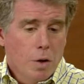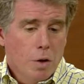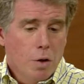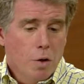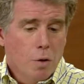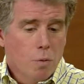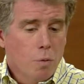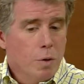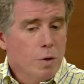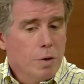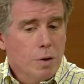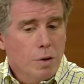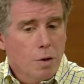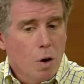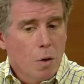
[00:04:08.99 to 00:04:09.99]
you know,
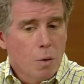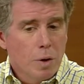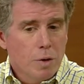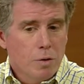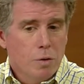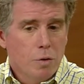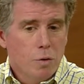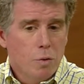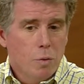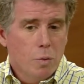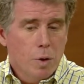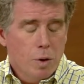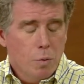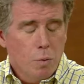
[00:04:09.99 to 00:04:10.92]
really going to